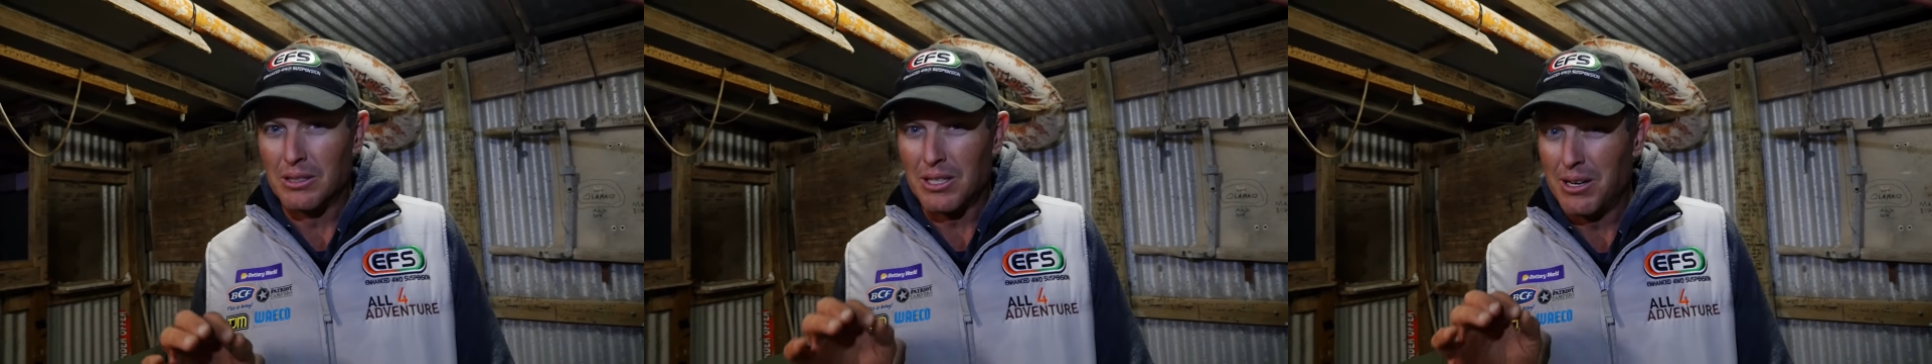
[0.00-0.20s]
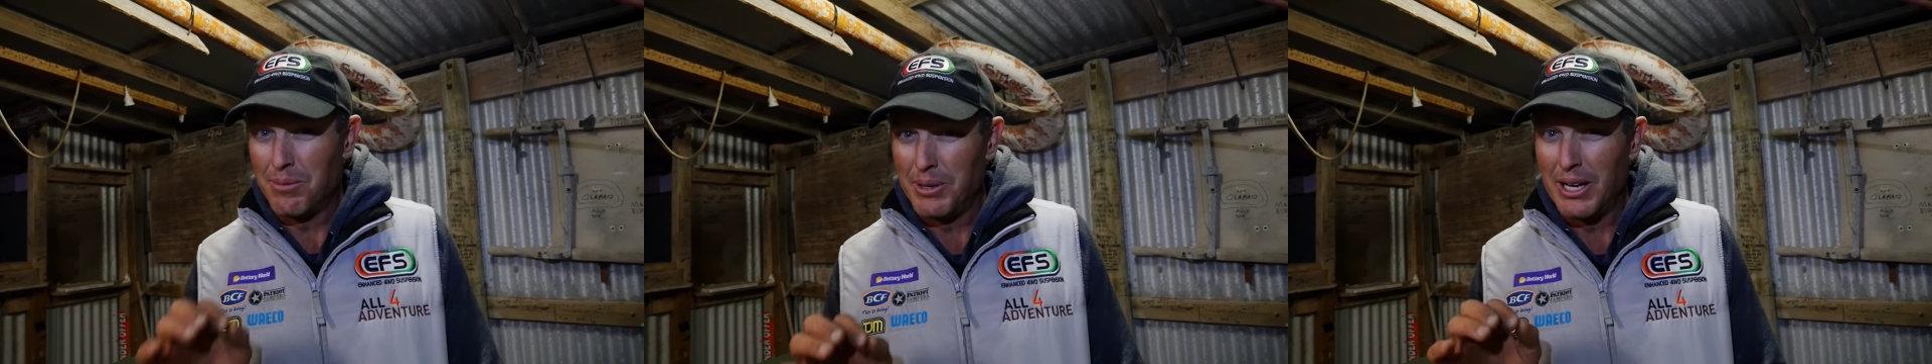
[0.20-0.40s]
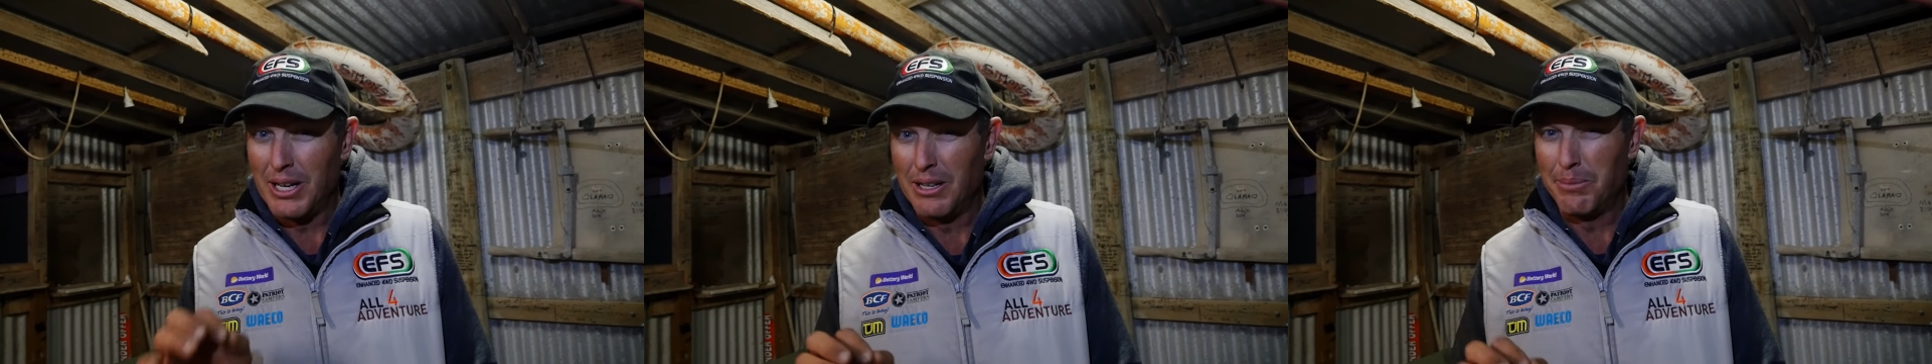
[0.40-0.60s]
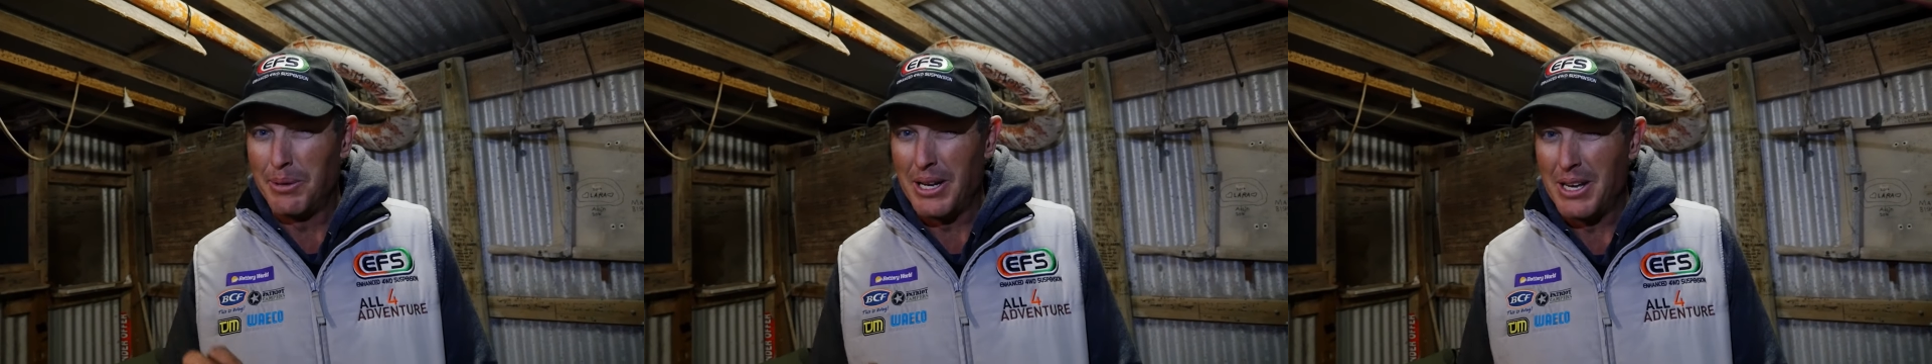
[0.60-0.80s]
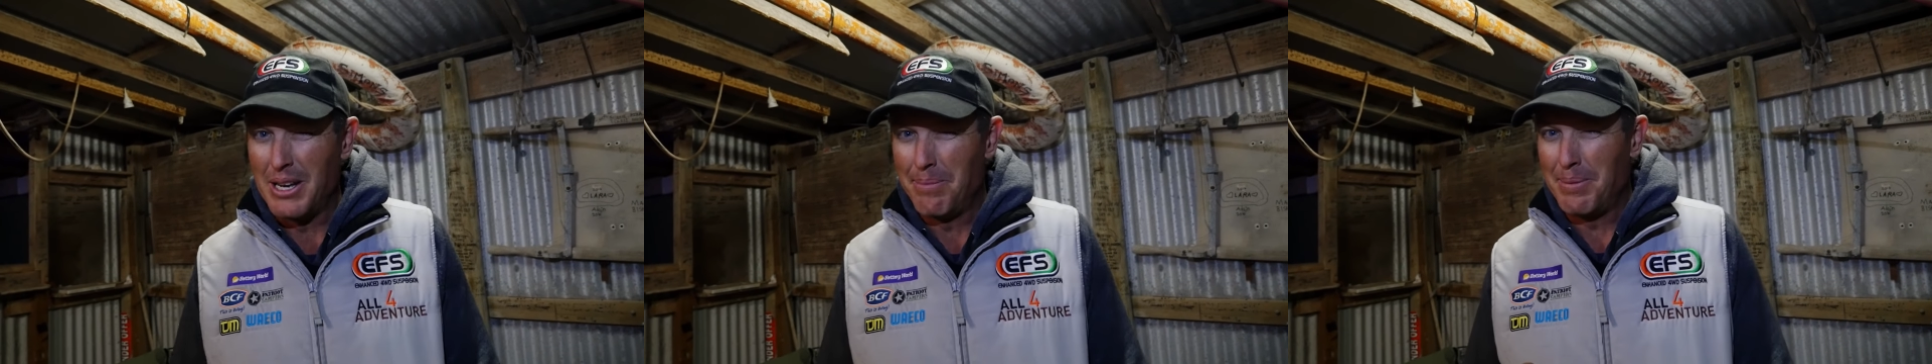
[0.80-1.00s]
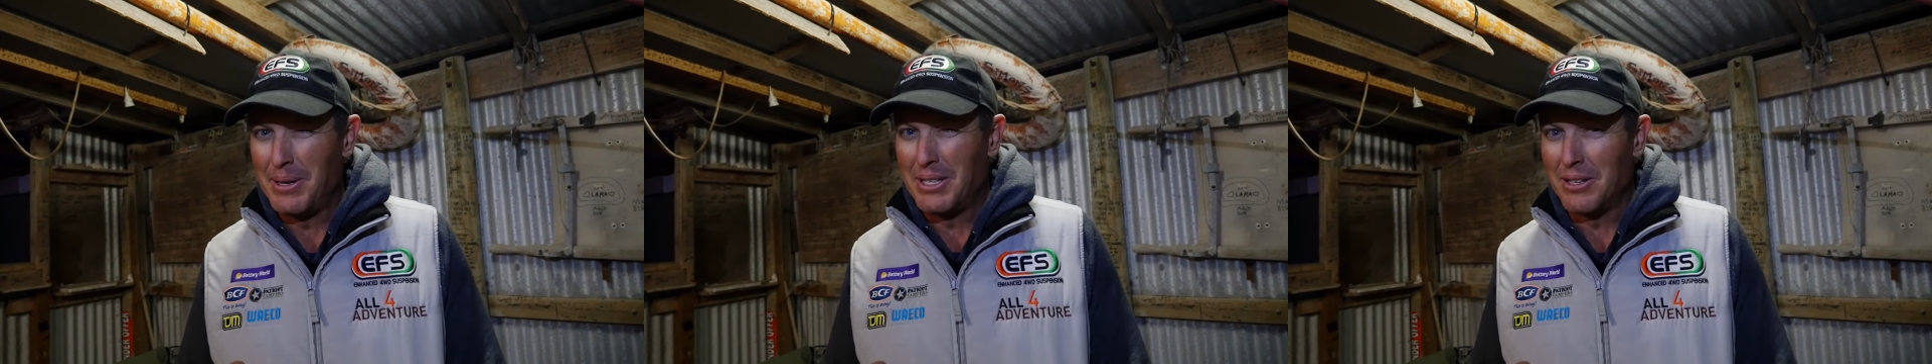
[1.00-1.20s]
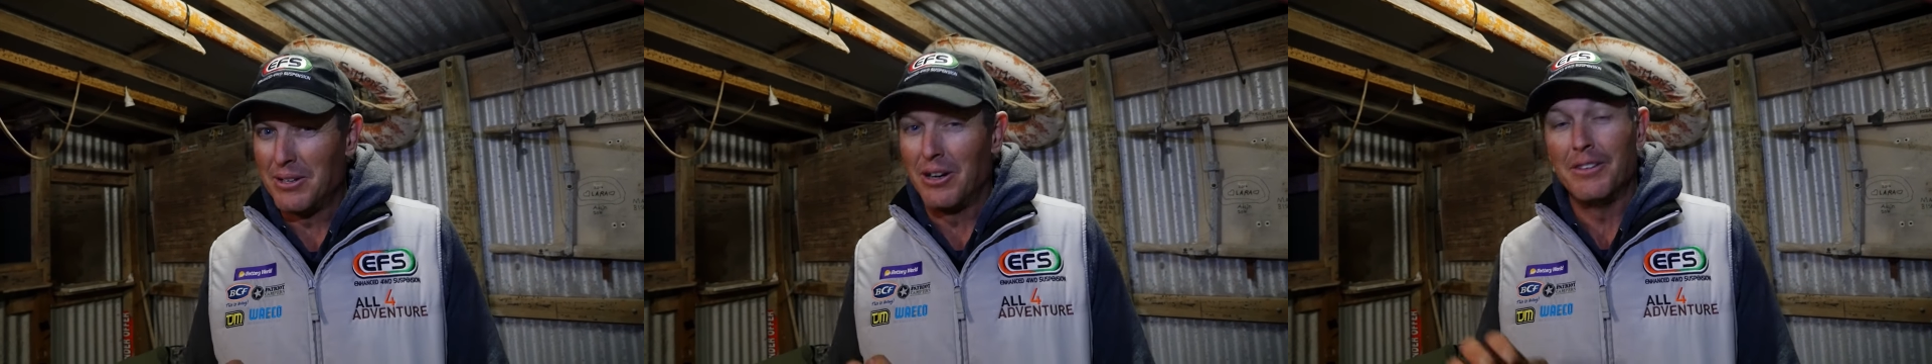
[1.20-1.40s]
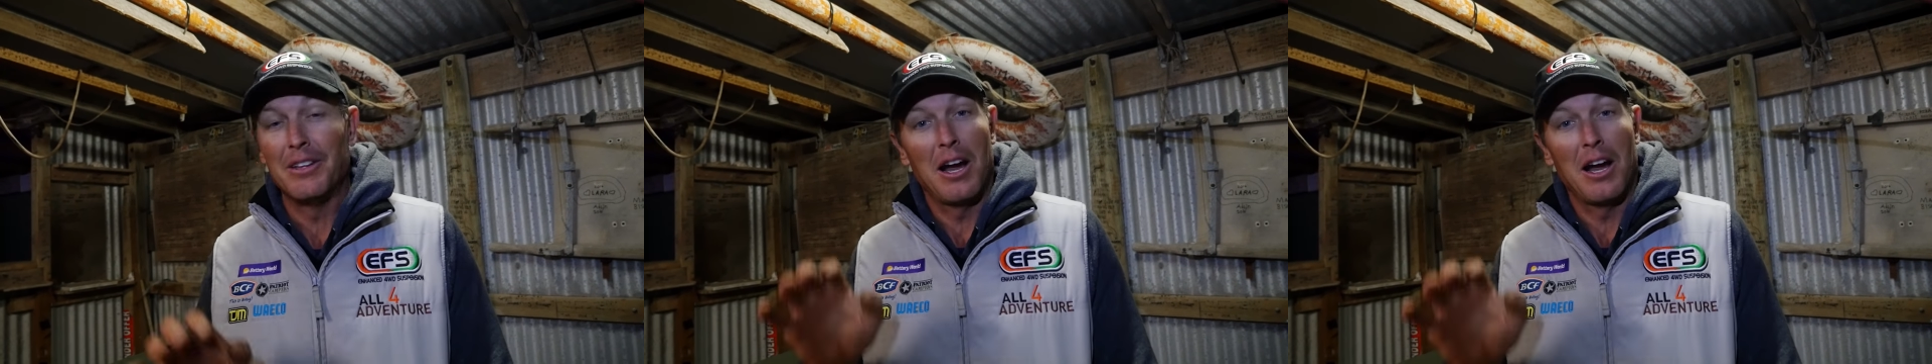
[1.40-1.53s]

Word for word: it's going to be a little bit nippy tonight.